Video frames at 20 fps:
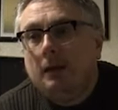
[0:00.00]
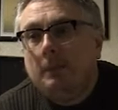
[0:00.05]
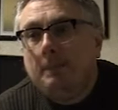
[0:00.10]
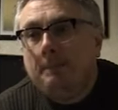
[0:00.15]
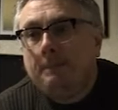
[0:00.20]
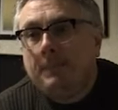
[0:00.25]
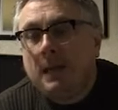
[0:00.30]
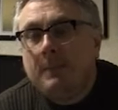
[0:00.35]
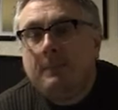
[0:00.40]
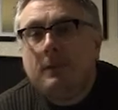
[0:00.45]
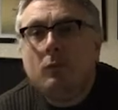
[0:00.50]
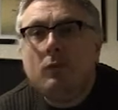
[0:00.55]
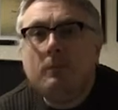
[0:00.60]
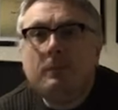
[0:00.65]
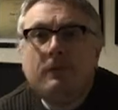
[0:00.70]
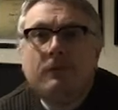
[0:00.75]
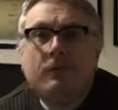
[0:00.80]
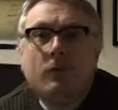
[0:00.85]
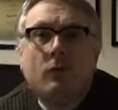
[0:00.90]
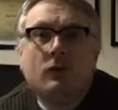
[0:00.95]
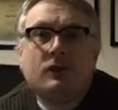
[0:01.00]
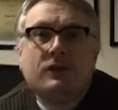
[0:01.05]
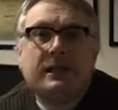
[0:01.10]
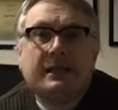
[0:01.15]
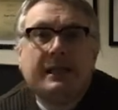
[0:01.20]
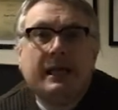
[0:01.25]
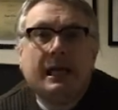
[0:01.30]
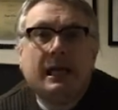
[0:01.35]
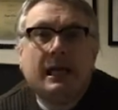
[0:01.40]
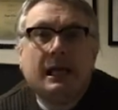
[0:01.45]
people would be forced
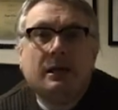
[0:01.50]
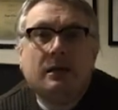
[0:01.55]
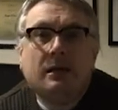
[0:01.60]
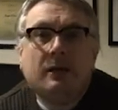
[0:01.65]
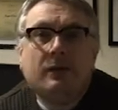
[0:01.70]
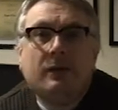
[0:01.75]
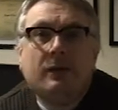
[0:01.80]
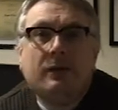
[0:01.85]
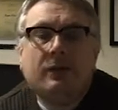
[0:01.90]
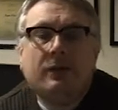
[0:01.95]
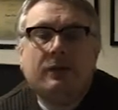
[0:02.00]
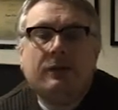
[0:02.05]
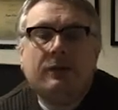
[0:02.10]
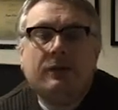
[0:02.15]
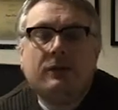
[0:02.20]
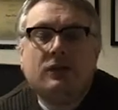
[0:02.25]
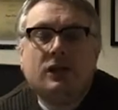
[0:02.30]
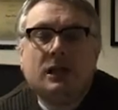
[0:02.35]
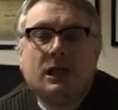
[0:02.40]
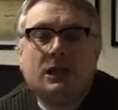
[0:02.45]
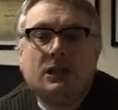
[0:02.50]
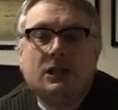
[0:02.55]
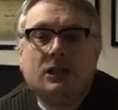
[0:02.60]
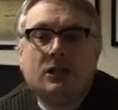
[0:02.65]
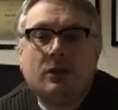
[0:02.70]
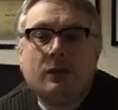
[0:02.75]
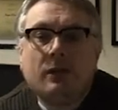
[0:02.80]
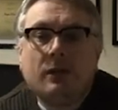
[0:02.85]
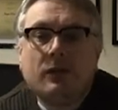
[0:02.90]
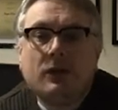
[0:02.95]
again. The chances
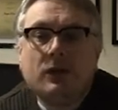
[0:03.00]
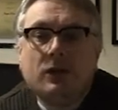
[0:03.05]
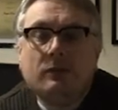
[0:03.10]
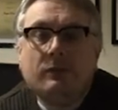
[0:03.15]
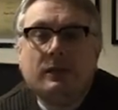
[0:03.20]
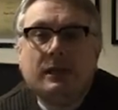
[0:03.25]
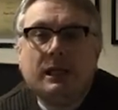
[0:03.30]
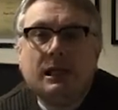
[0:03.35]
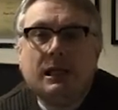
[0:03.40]
are that the UK